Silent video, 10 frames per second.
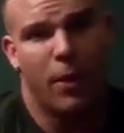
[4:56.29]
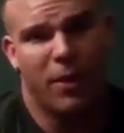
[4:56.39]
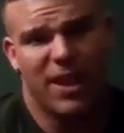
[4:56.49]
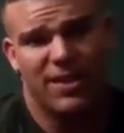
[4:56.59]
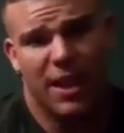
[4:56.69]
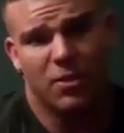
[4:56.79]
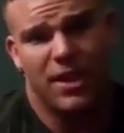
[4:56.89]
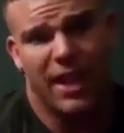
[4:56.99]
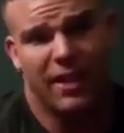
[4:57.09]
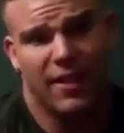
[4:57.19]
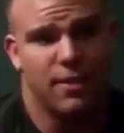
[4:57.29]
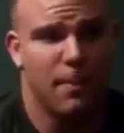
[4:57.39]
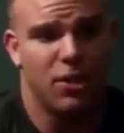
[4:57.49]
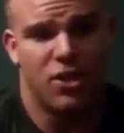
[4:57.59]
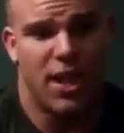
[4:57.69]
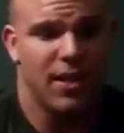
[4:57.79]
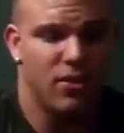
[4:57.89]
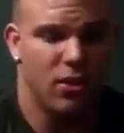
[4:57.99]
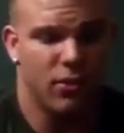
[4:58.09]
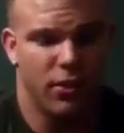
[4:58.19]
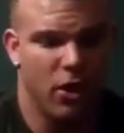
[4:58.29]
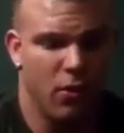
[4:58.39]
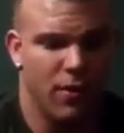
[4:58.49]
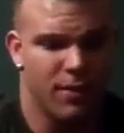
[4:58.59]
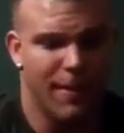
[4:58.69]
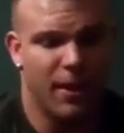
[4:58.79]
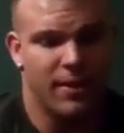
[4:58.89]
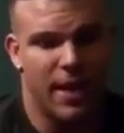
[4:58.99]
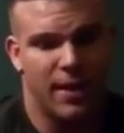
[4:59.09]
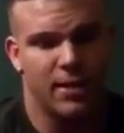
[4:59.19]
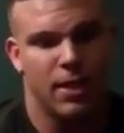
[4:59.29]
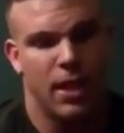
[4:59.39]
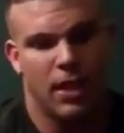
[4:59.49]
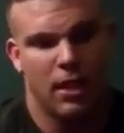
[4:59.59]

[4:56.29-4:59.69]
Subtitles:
when I say I was taking this much test, or this amount of test,